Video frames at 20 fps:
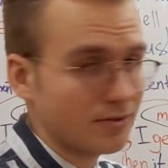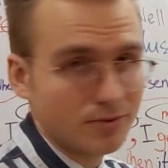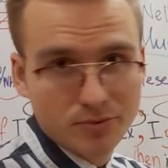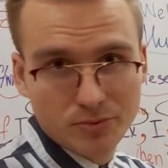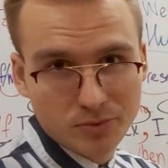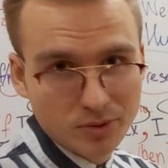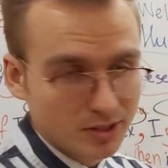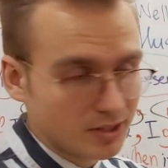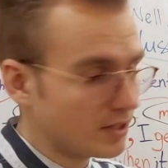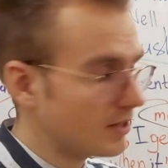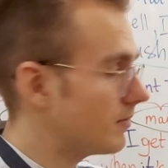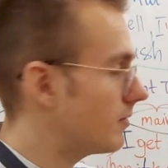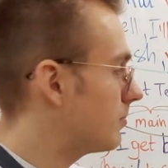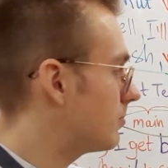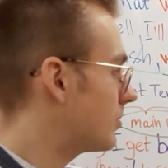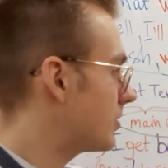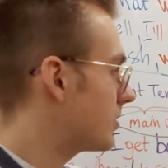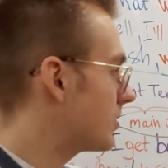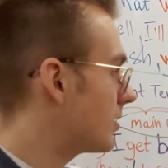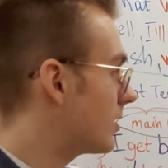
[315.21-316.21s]
Whatever
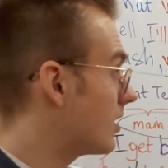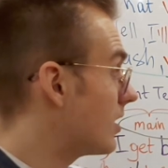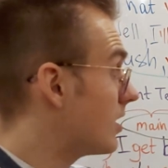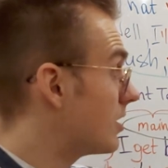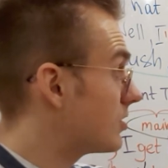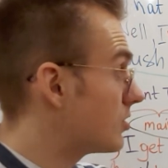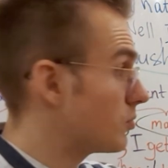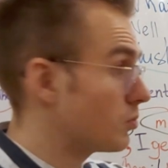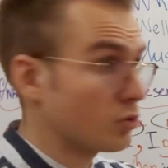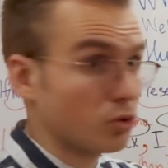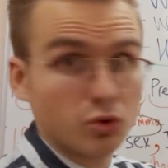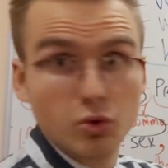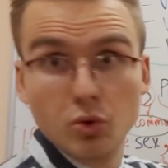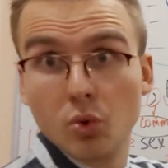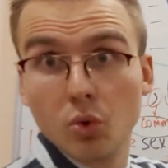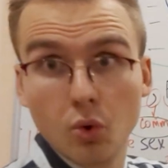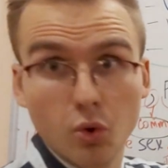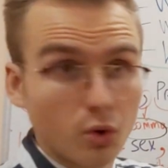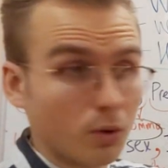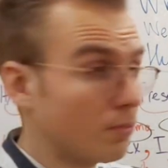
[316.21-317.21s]
present. We use
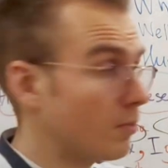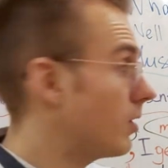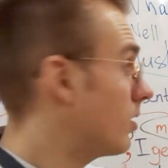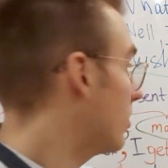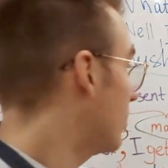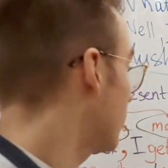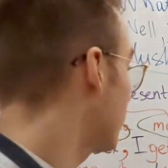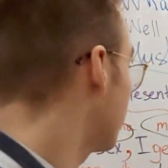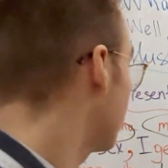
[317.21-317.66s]
comma,